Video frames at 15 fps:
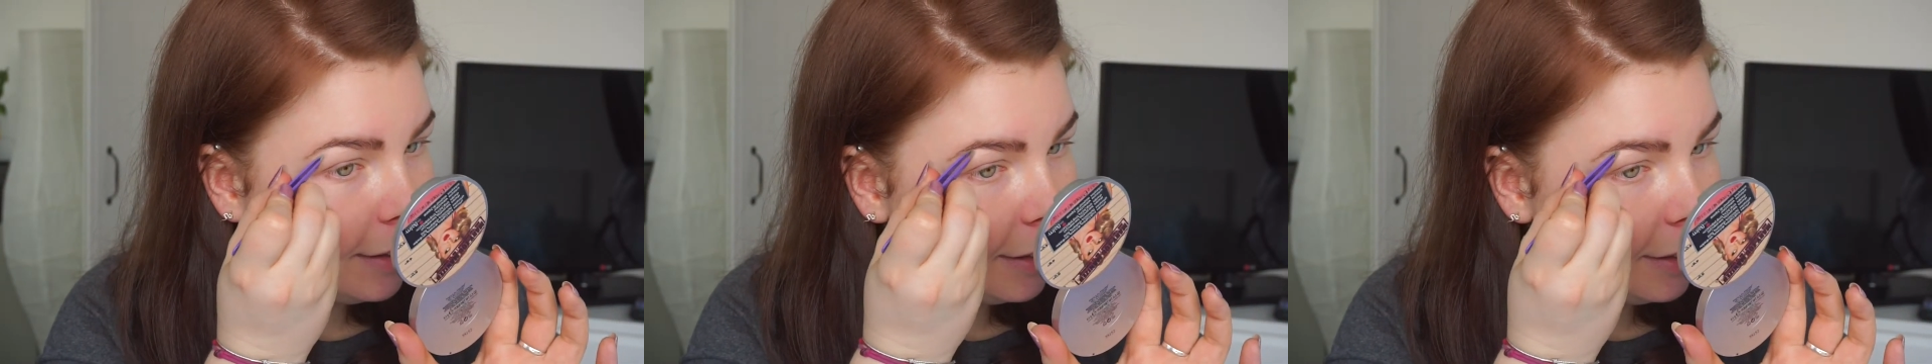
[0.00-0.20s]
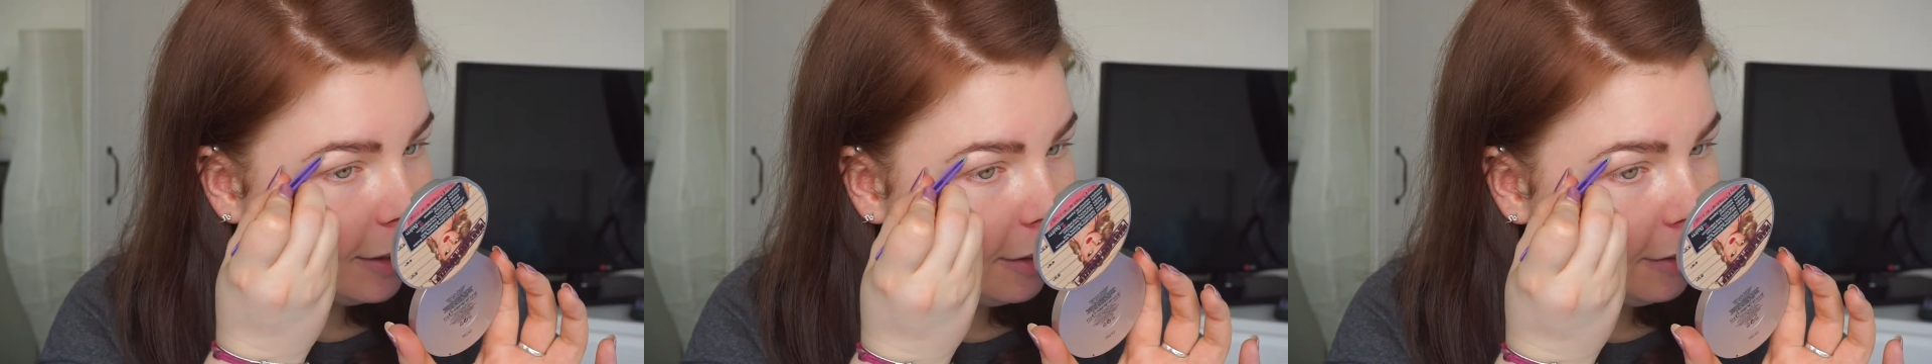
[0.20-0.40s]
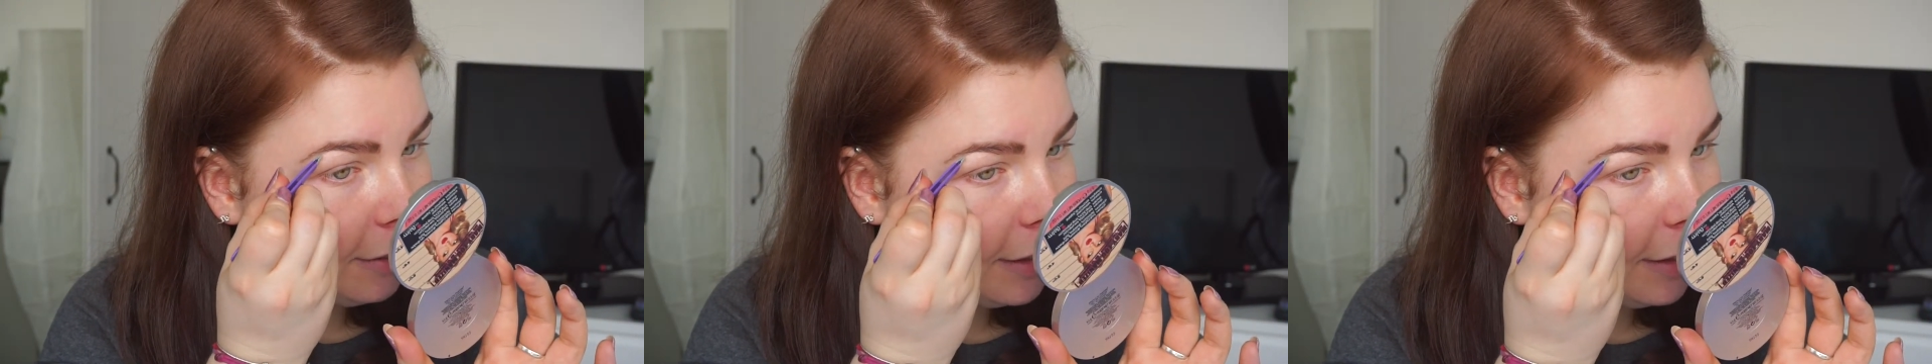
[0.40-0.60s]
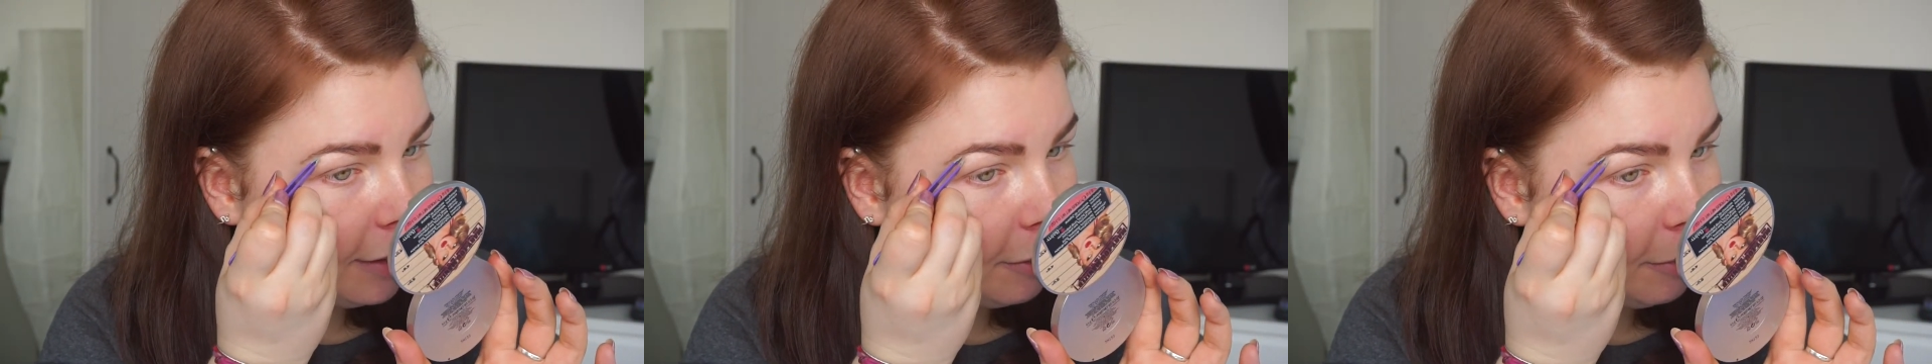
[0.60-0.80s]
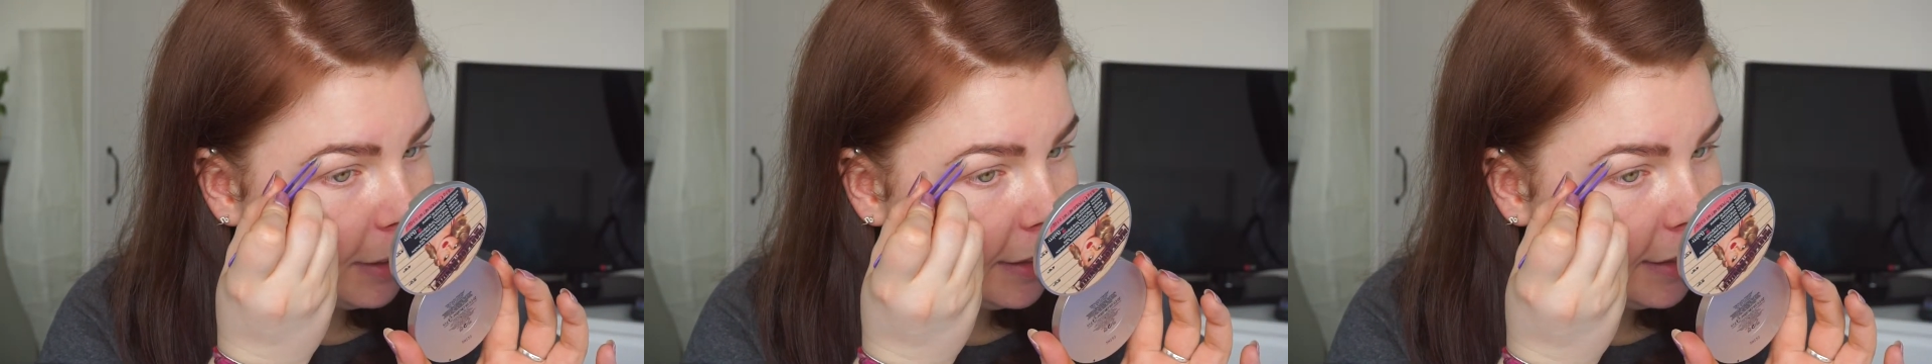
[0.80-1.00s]
So yeah,
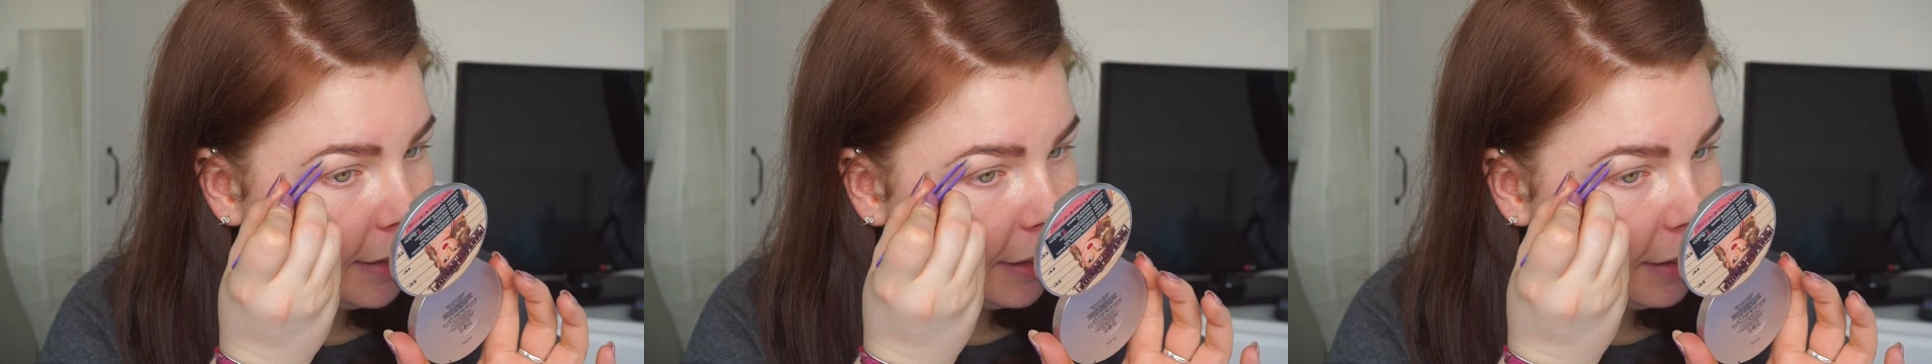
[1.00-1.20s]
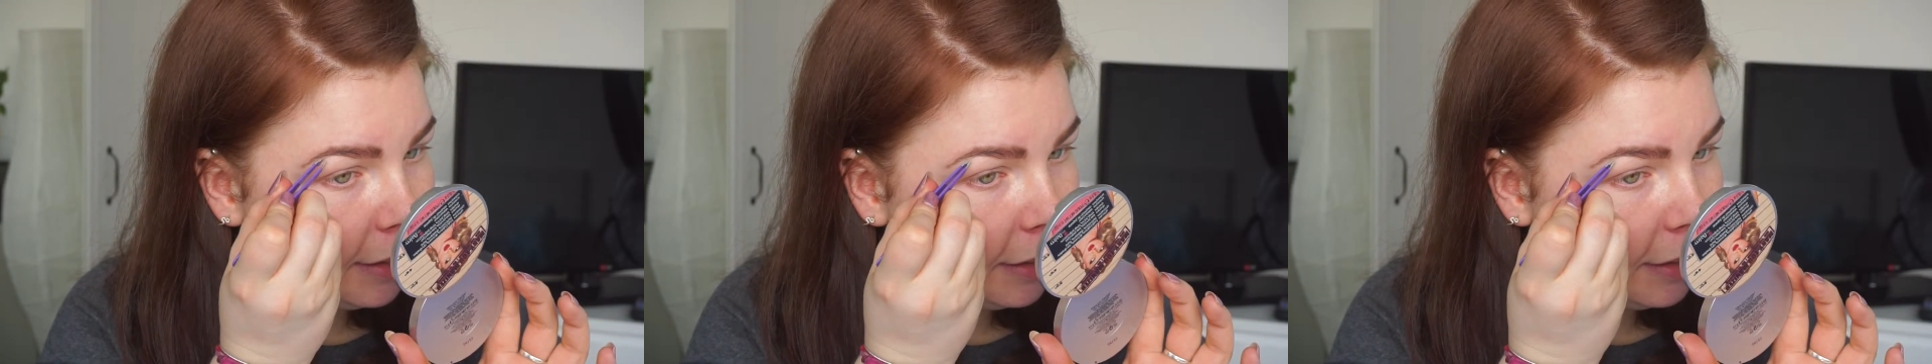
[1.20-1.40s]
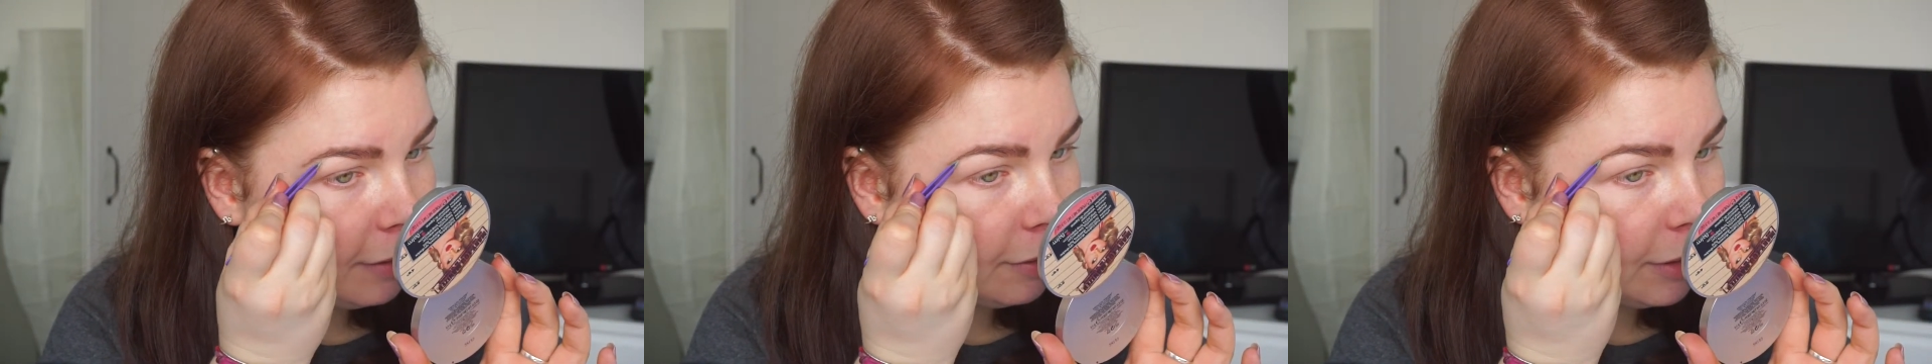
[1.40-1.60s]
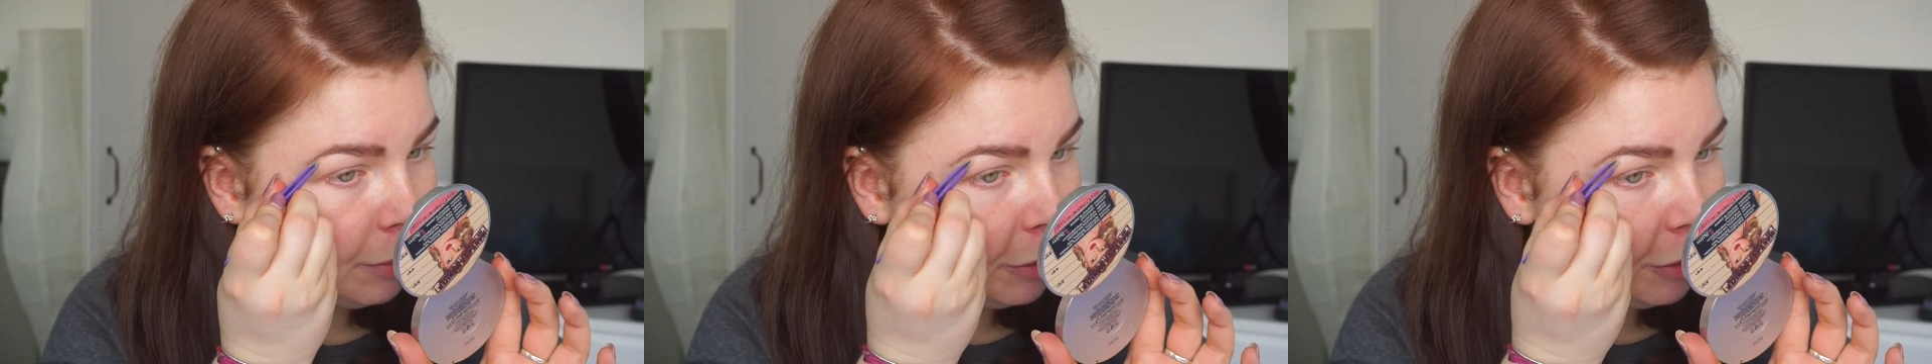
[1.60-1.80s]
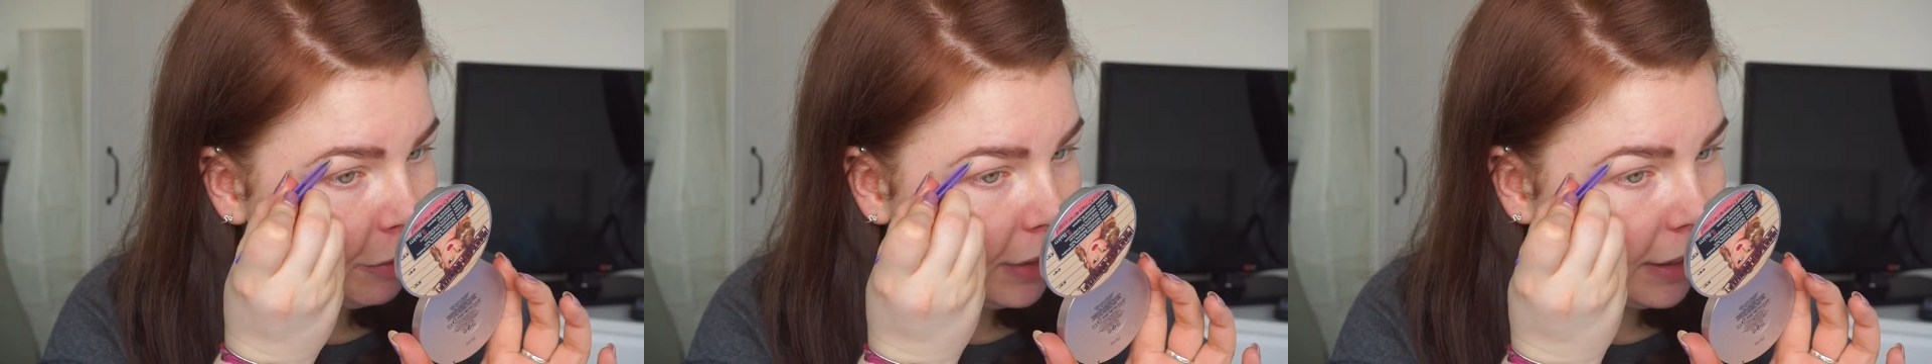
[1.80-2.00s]
you're basically
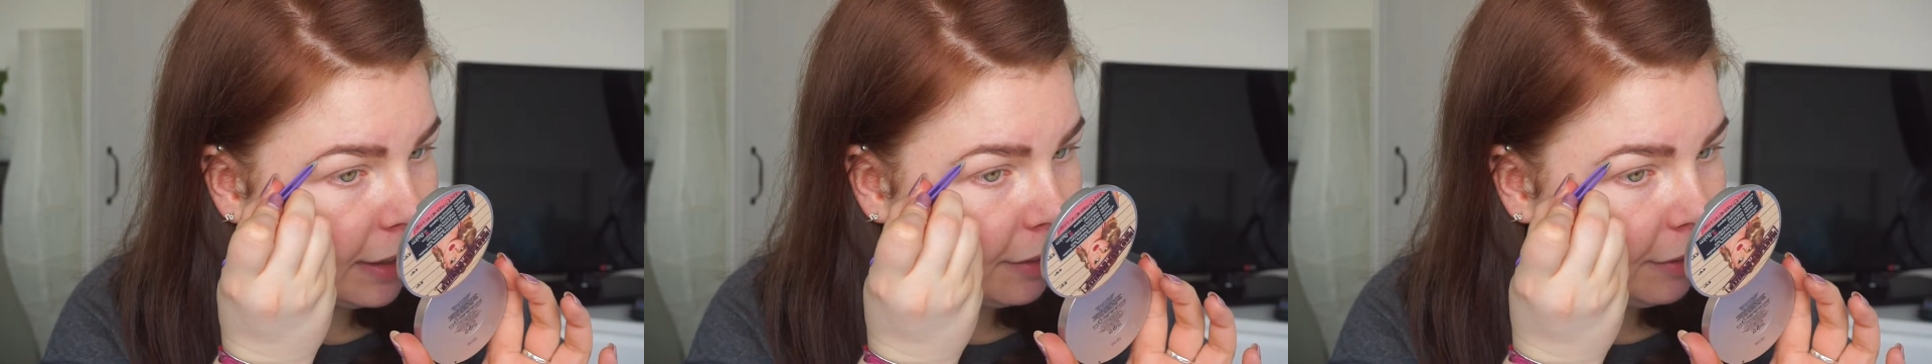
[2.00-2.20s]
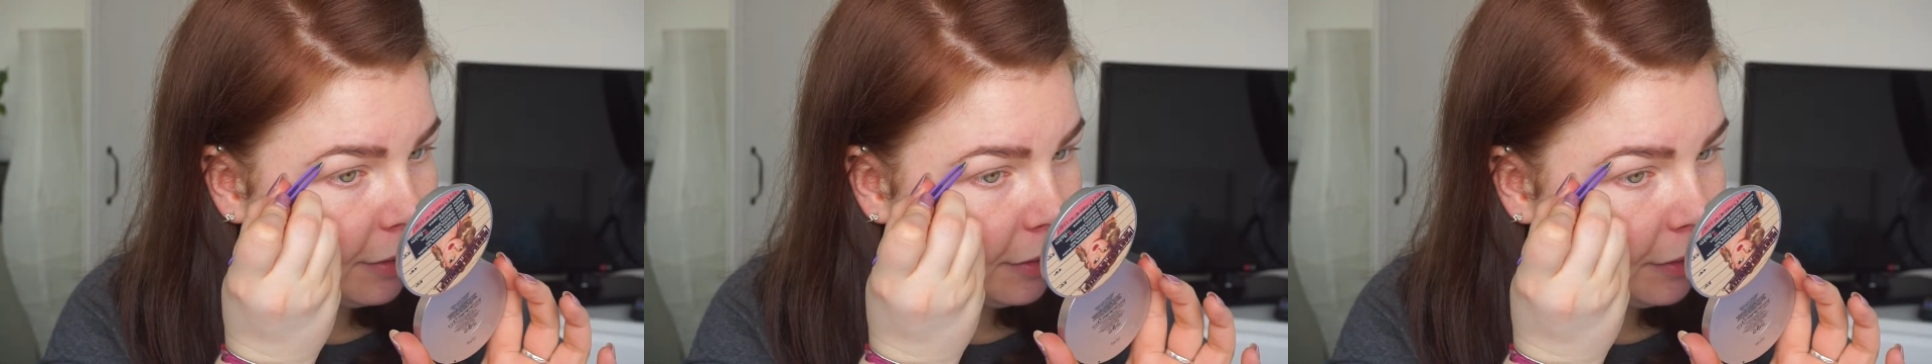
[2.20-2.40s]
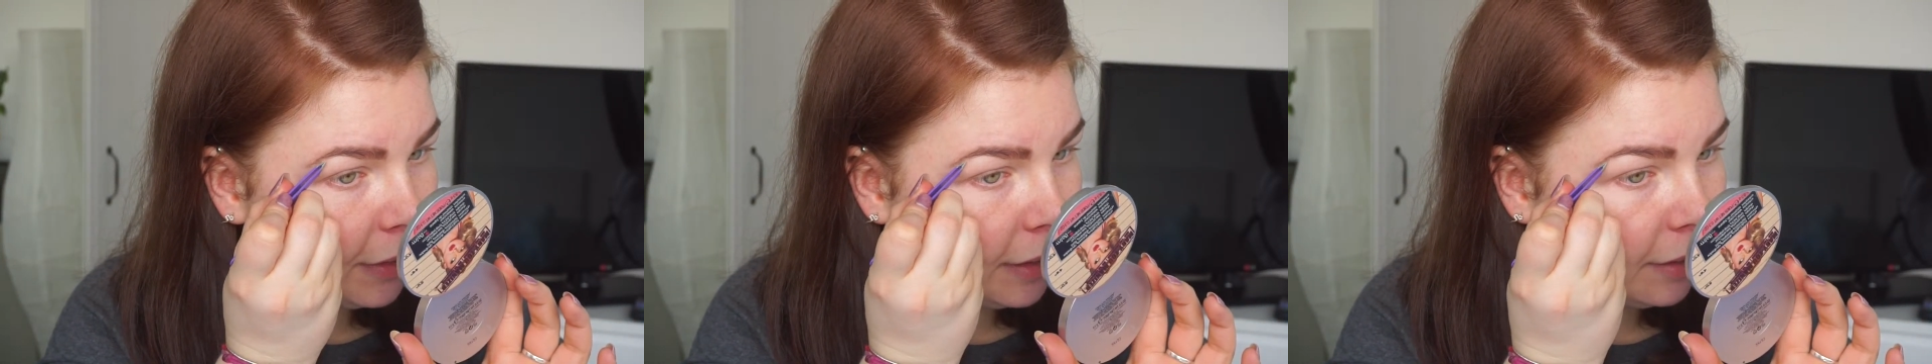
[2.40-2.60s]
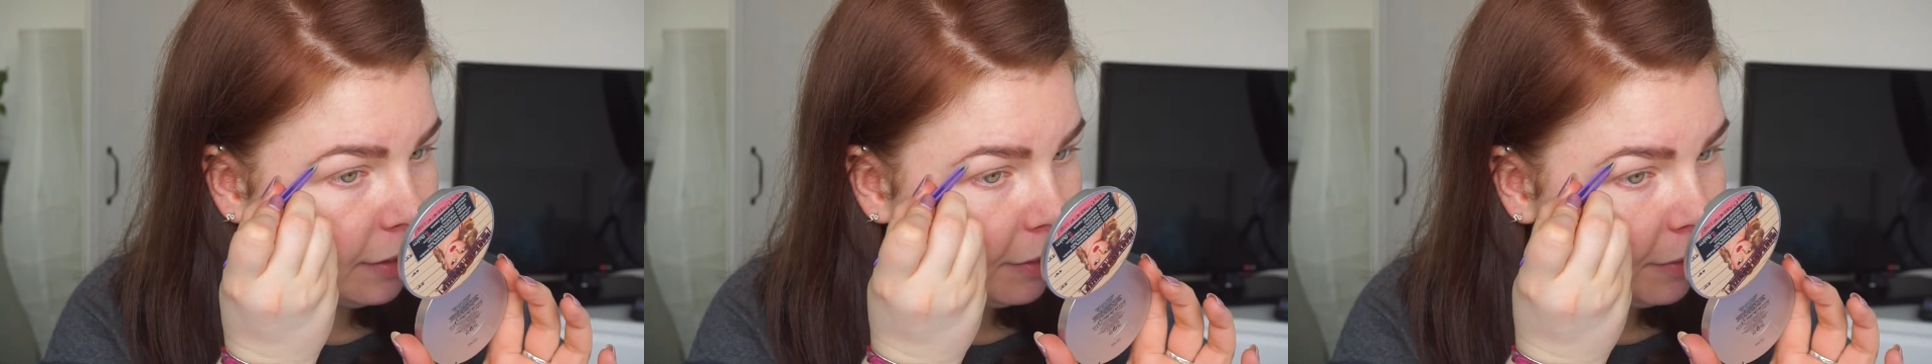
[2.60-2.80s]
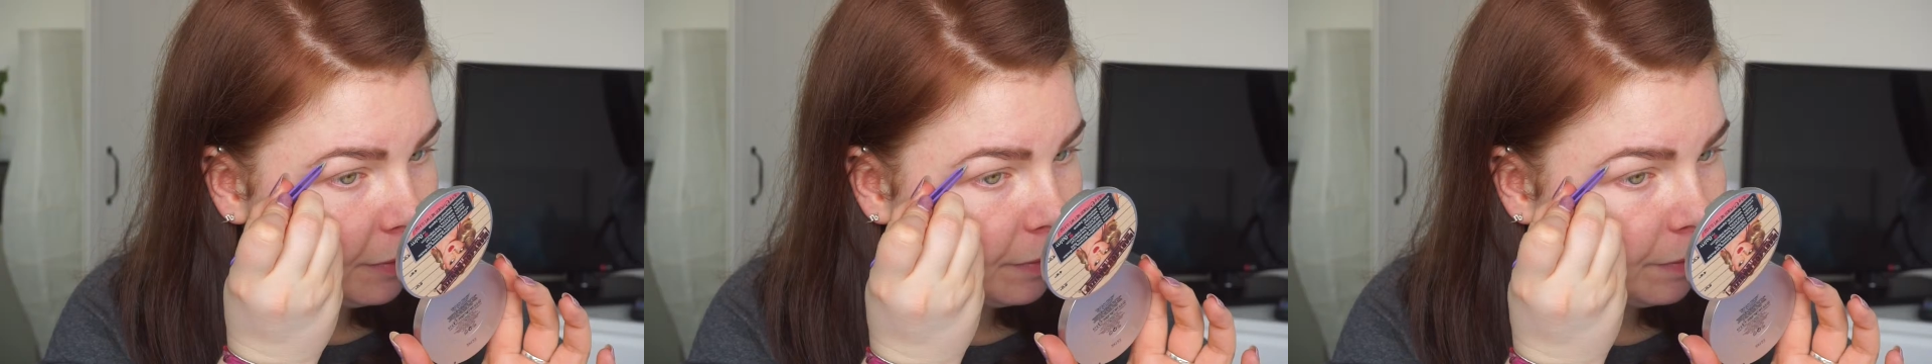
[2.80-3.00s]
removing everything